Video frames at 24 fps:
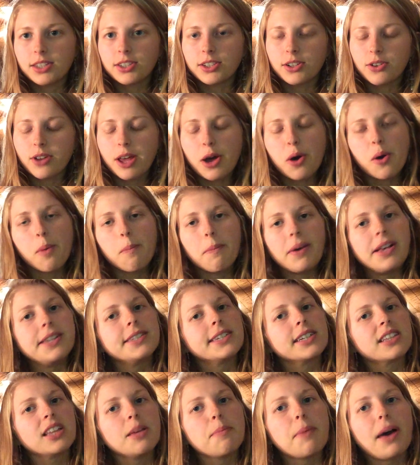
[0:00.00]
So now I'm
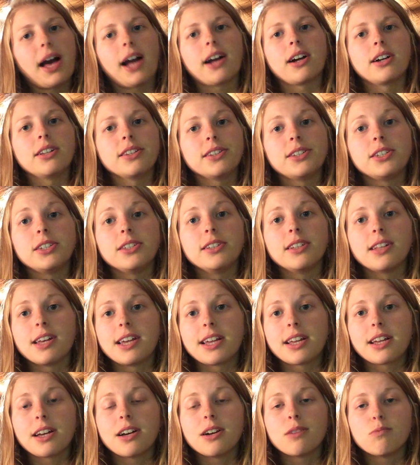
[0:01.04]
basically back onto
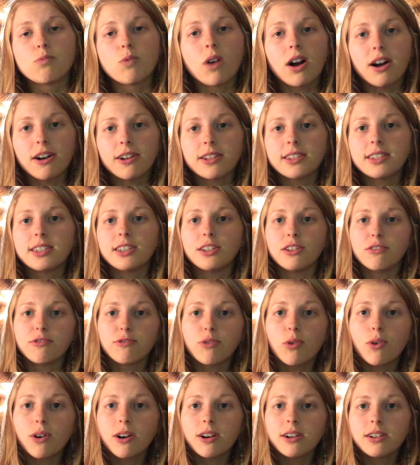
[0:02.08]
like a raw till
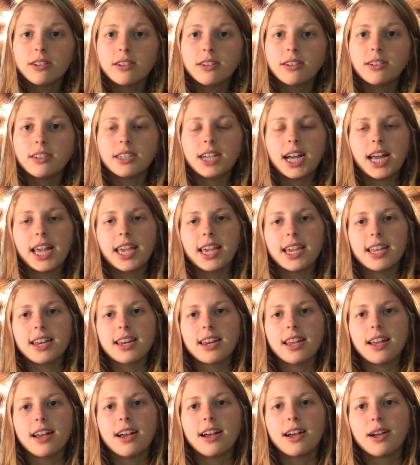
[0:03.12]
four diet
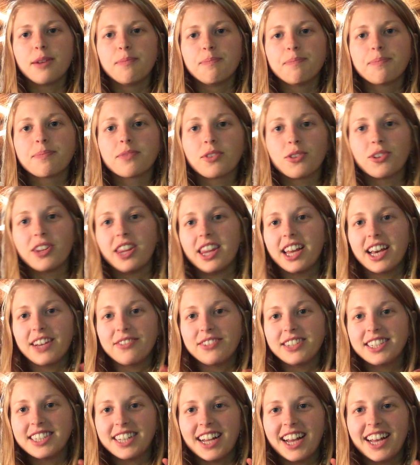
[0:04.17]

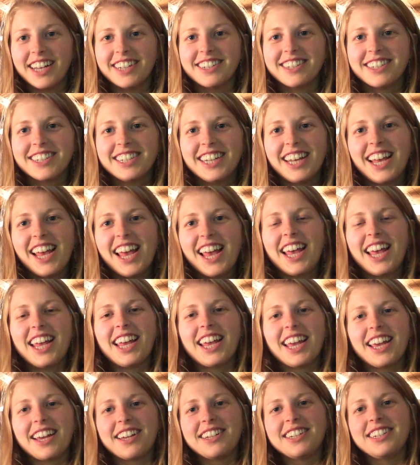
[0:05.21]
lifestyle,
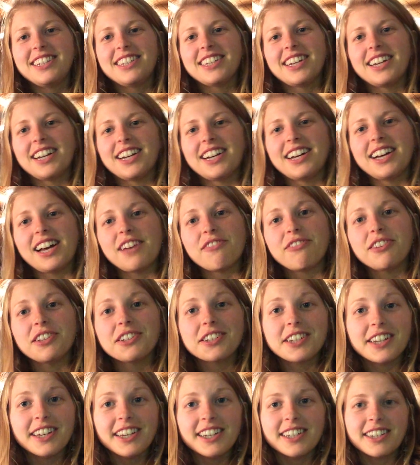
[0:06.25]
and I feel
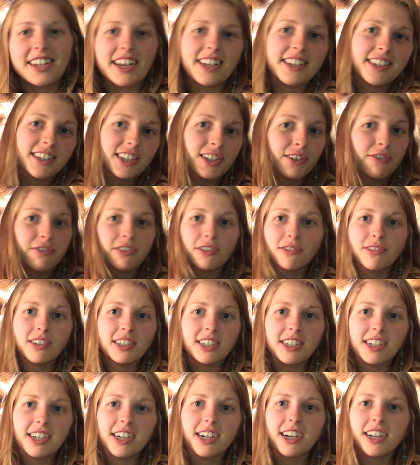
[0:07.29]
good. I still feel
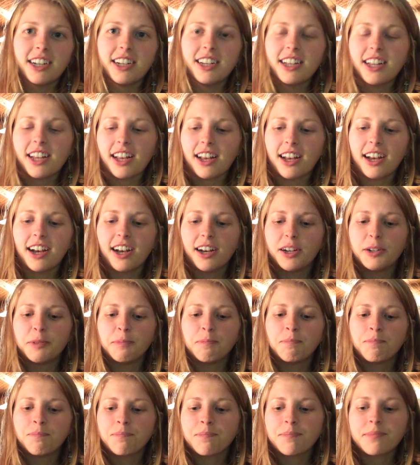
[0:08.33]
really good.
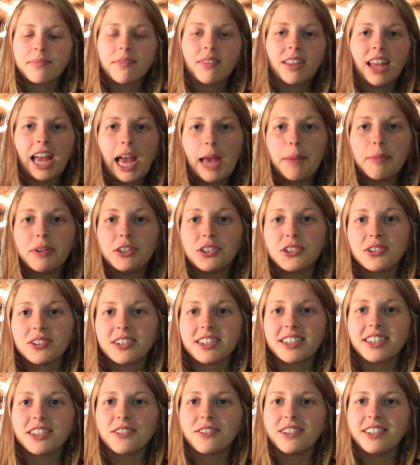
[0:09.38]
I'm
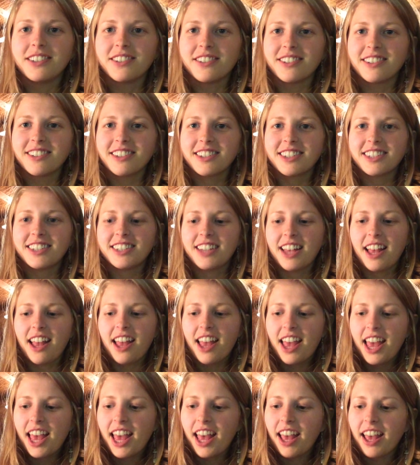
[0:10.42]
enjoying the results,
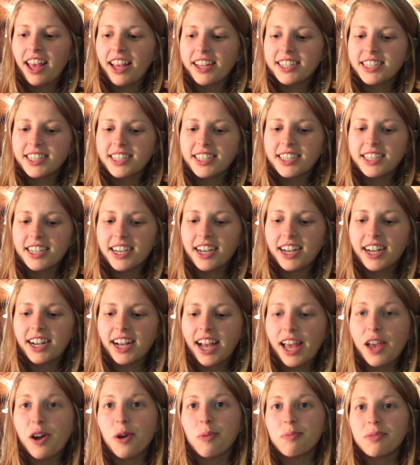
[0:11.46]
and I
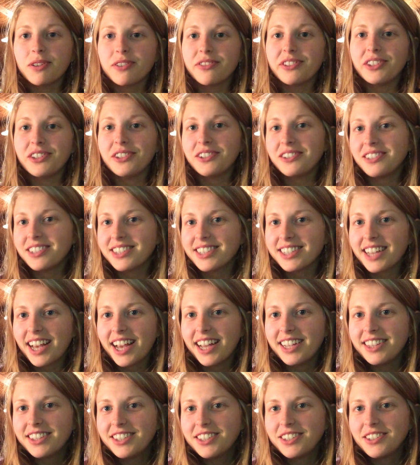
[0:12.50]
hope if you
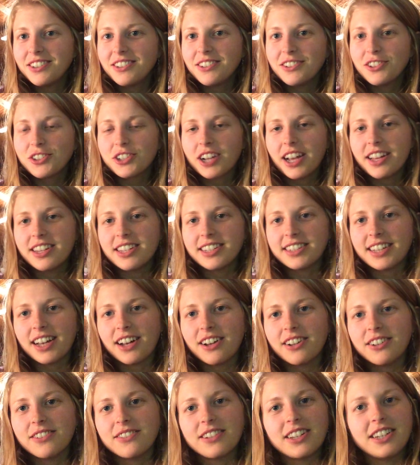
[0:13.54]
decide to try this
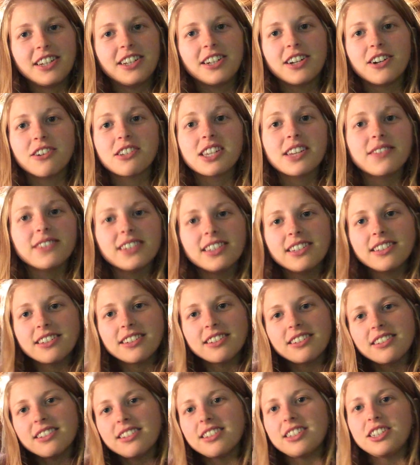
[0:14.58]
out, give it,
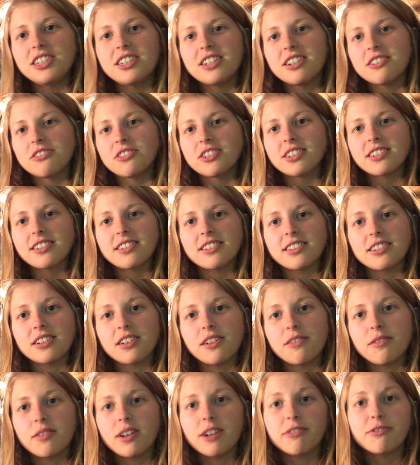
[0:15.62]
just
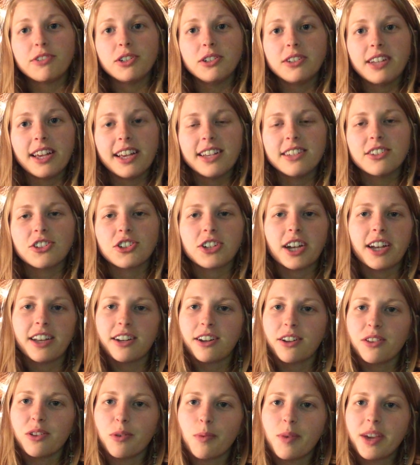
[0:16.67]
a few days. Try it
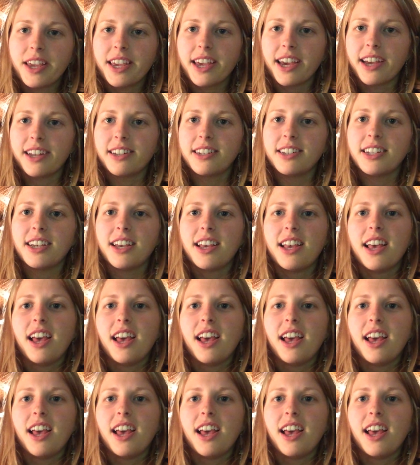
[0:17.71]
on the weekend.